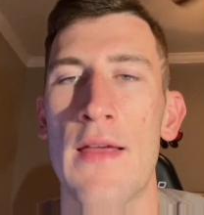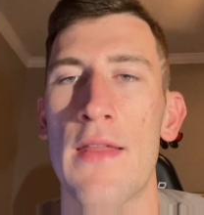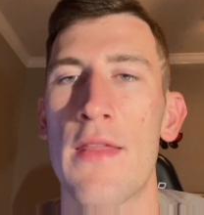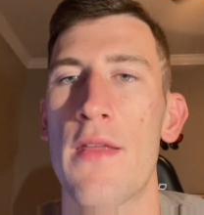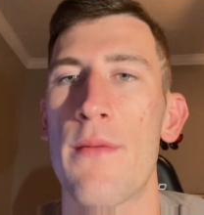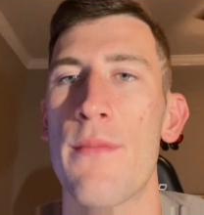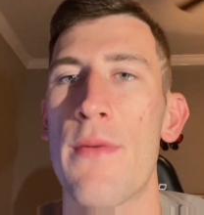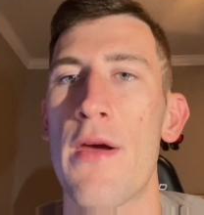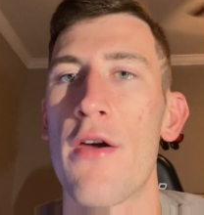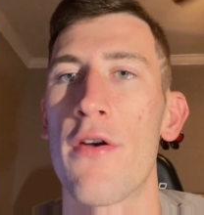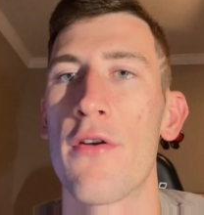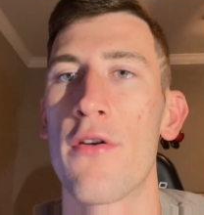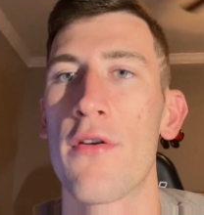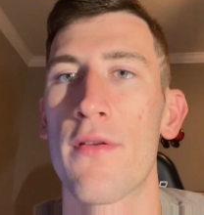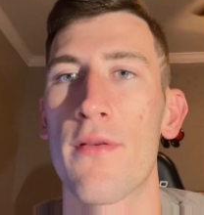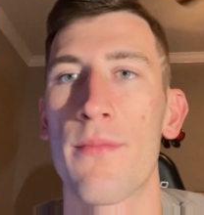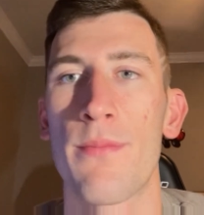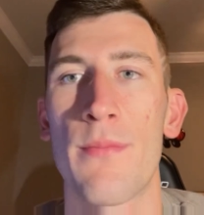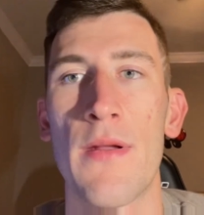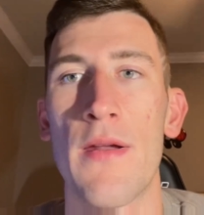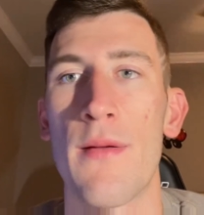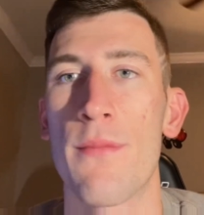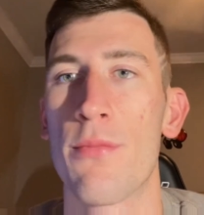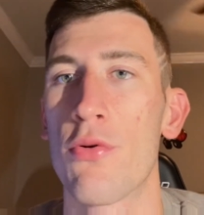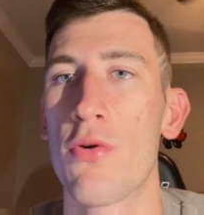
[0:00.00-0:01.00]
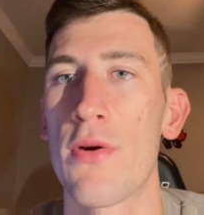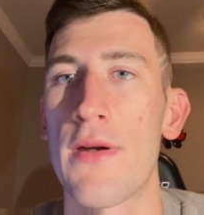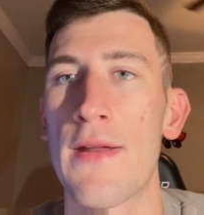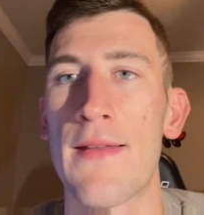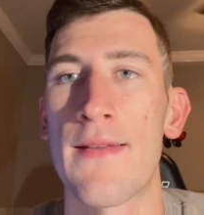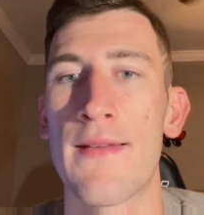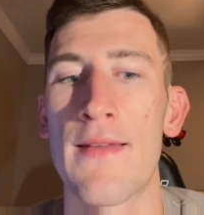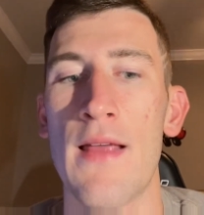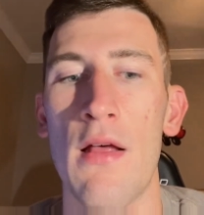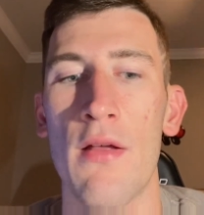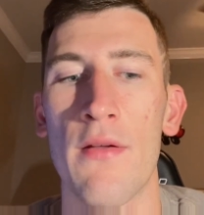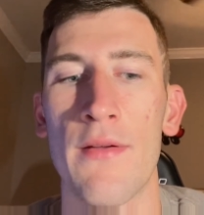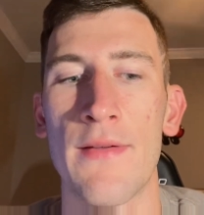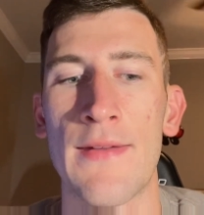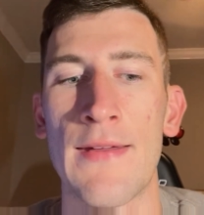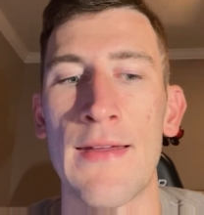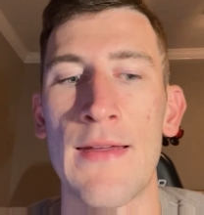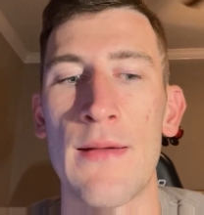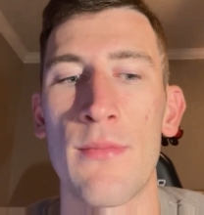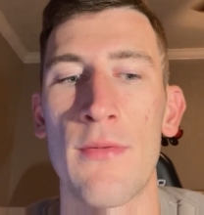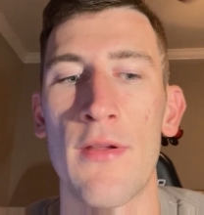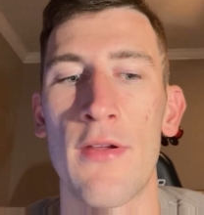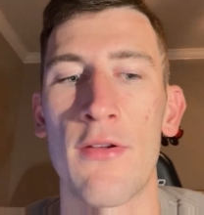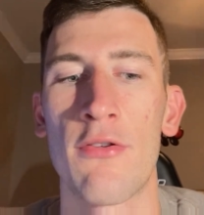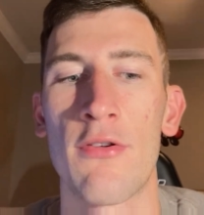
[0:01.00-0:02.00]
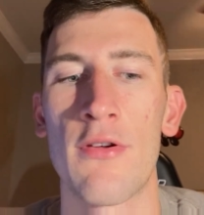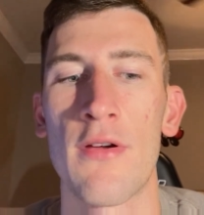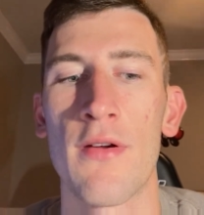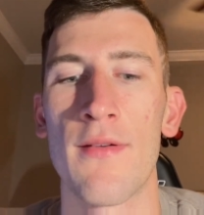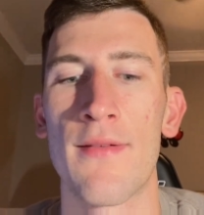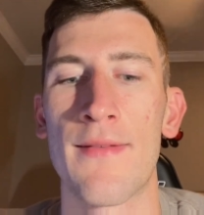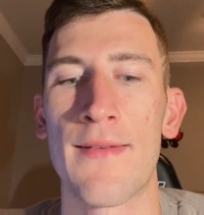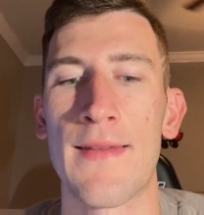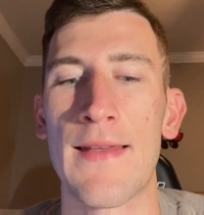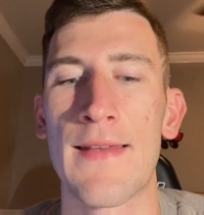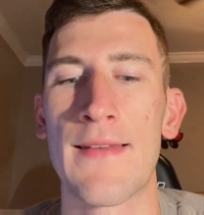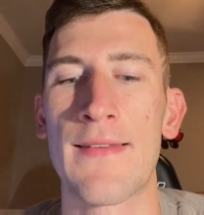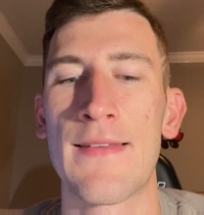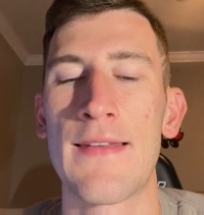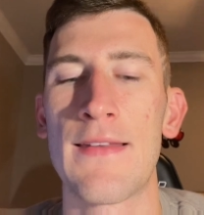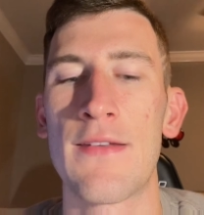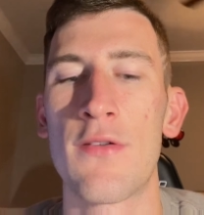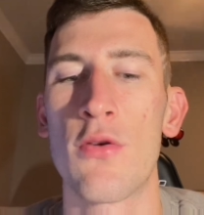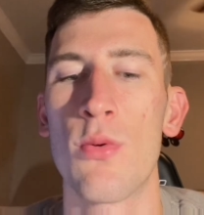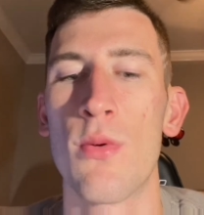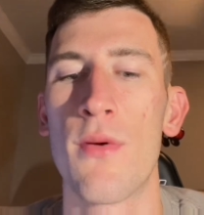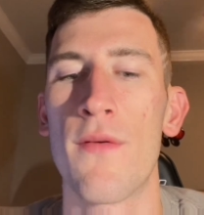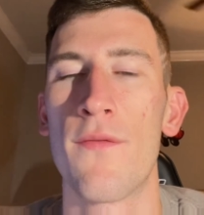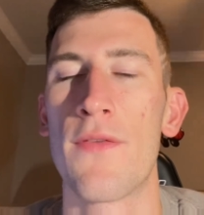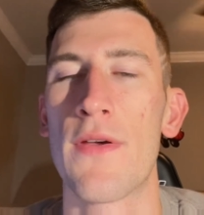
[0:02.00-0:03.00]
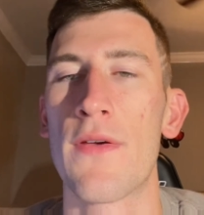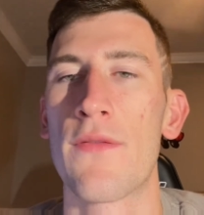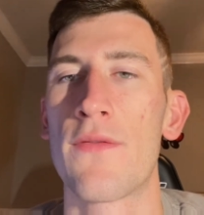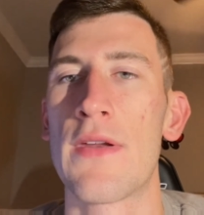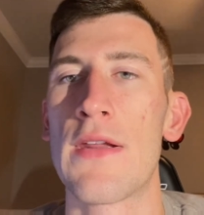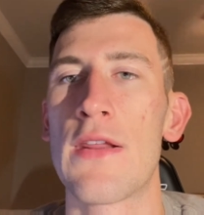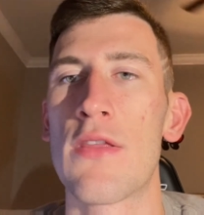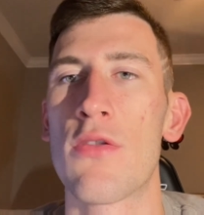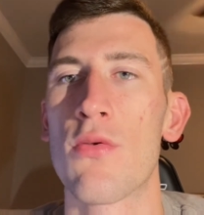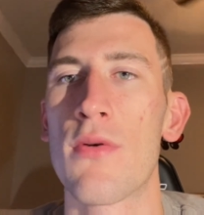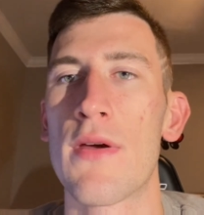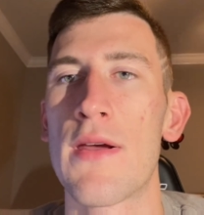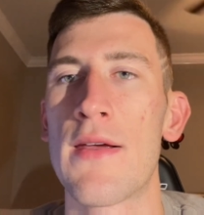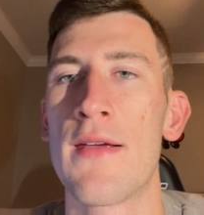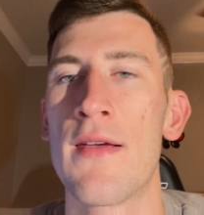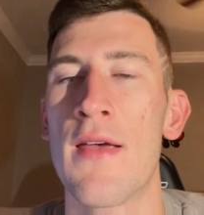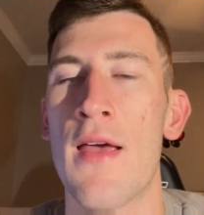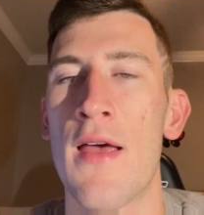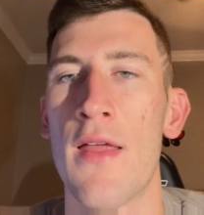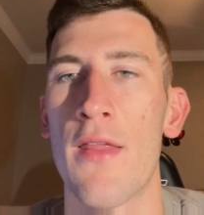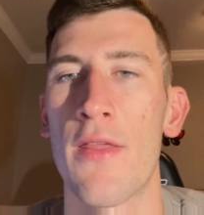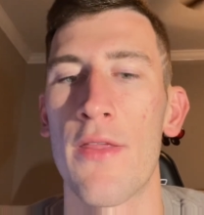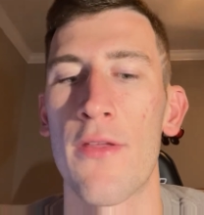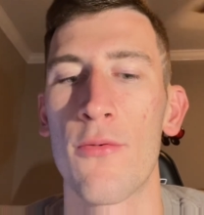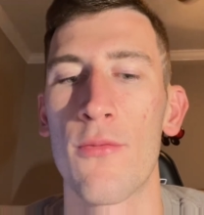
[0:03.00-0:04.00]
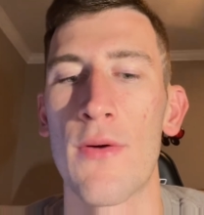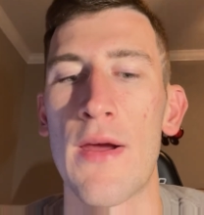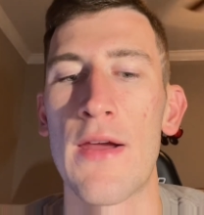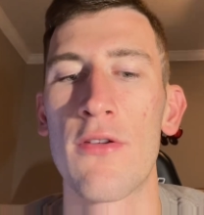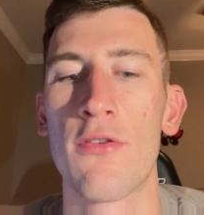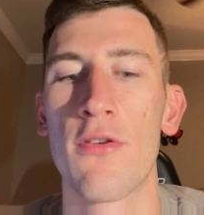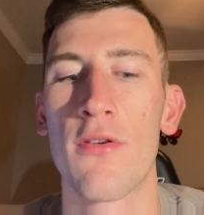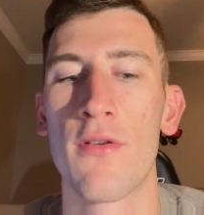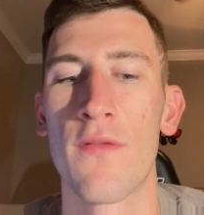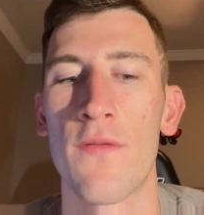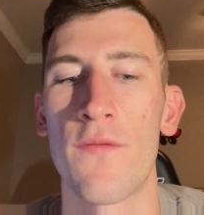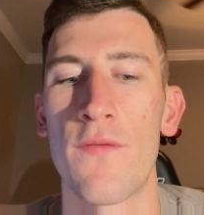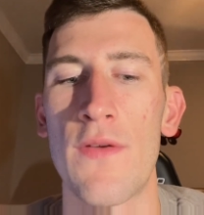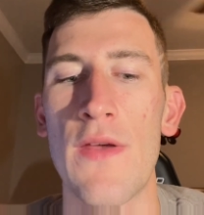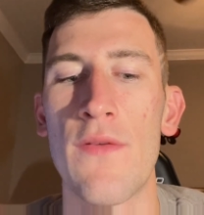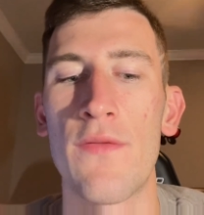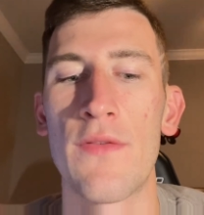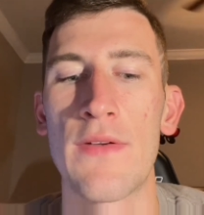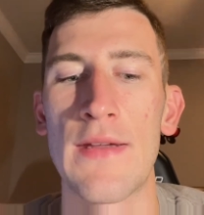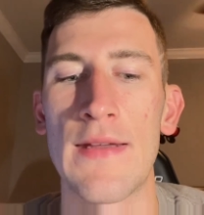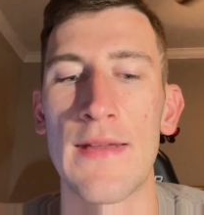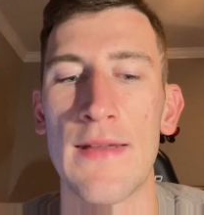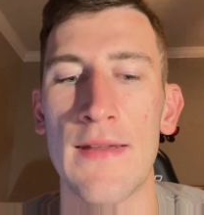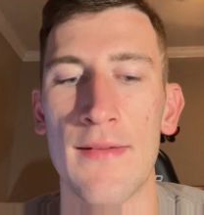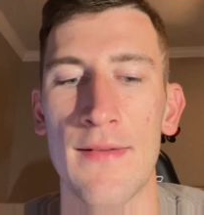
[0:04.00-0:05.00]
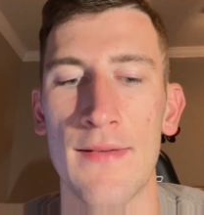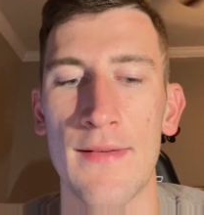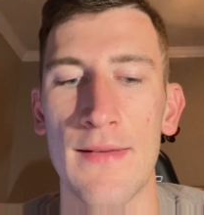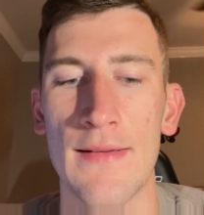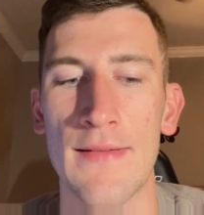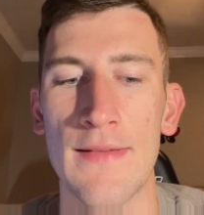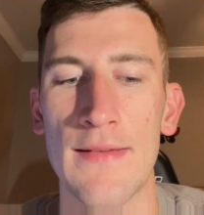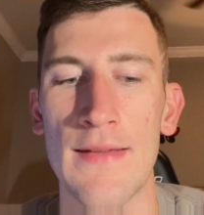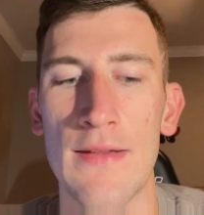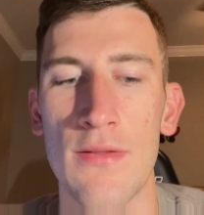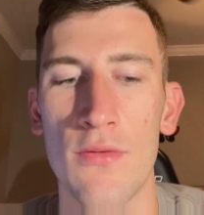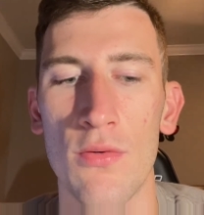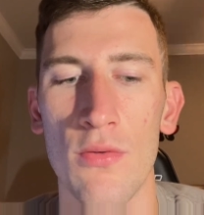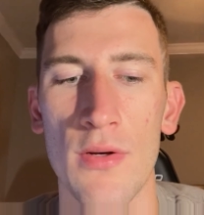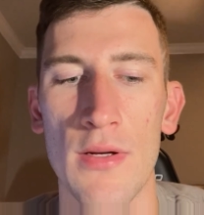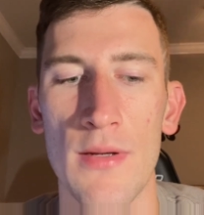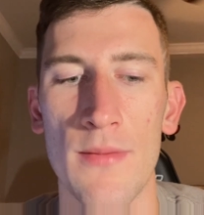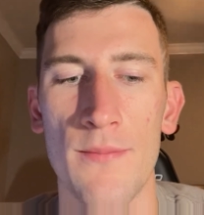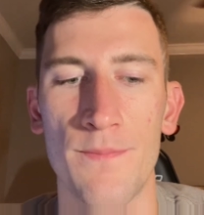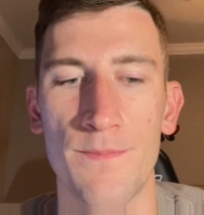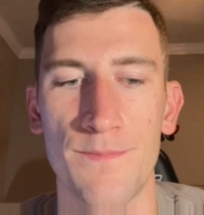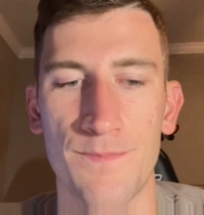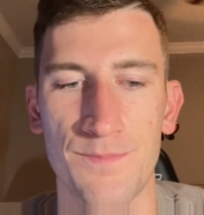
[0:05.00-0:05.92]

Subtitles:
The Mariners have been a pretty solid team this year, 62-53. The Rangers 50-63.